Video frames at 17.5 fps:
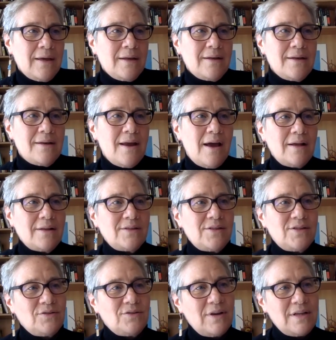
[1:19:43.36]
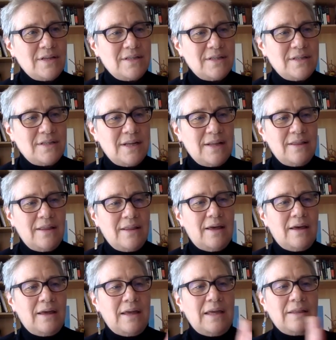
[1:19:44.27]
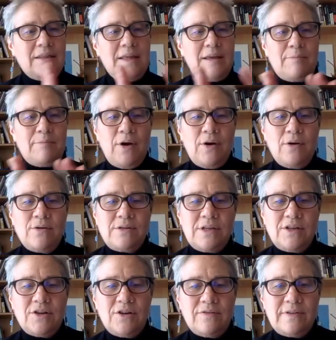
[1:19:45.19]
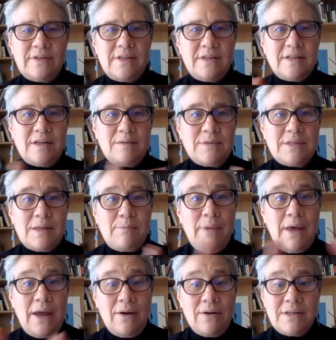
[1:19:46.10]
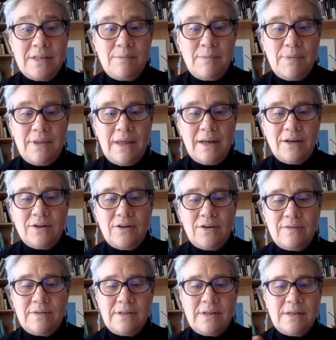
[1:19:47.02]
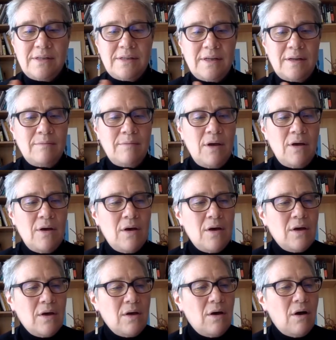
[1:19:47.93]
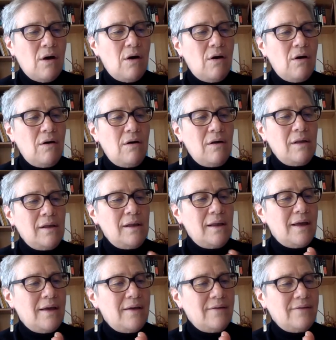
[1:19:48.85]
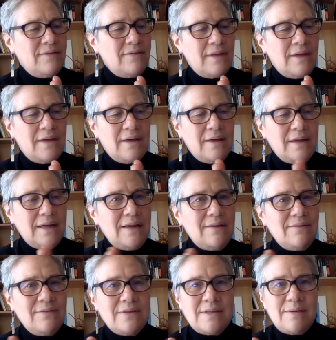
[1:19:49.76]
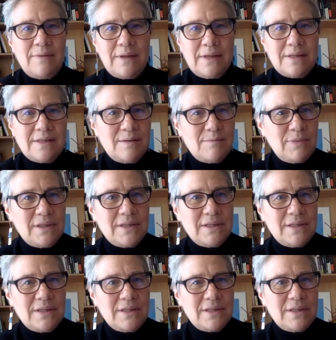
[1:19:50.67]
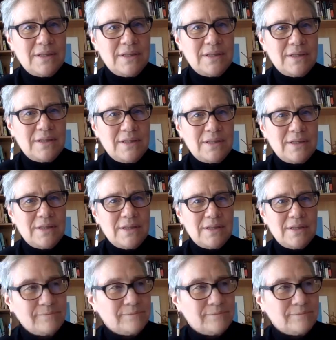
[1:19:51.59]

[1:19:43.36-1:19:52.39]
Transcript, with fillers: not stressed and the, the opposing nervous system is the parasympathetic nervous system all of the, even something as simple as